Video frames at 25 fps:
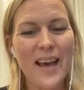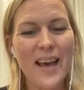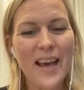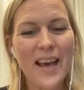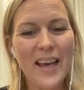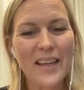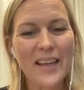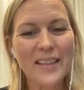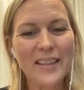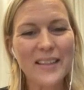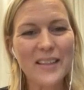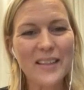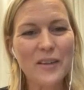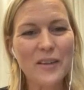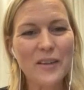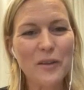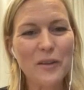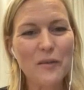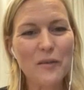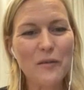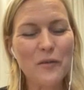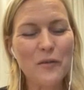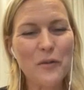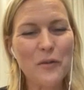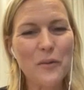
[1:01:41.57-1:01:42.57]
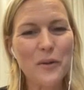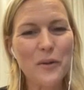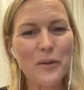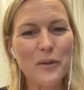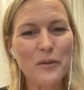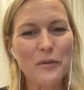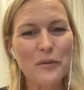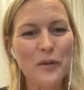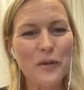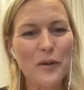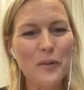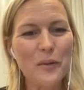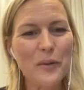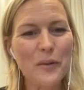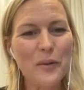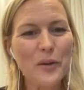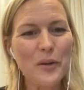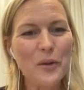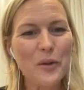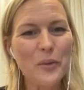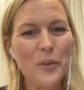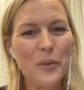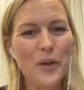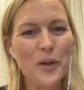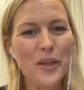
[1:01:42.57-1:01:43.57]
And looking forward to following
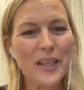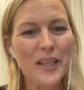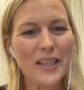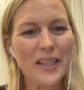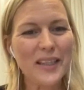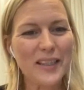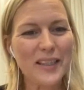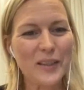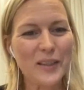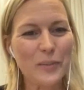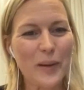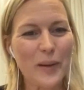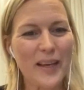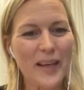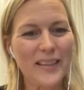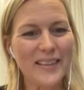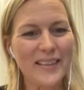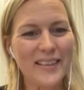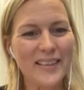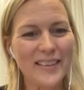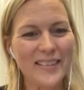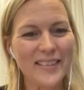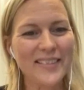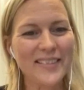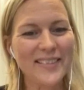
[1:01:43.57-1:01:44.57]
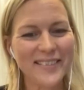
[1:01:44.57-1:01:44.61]
your work in this space.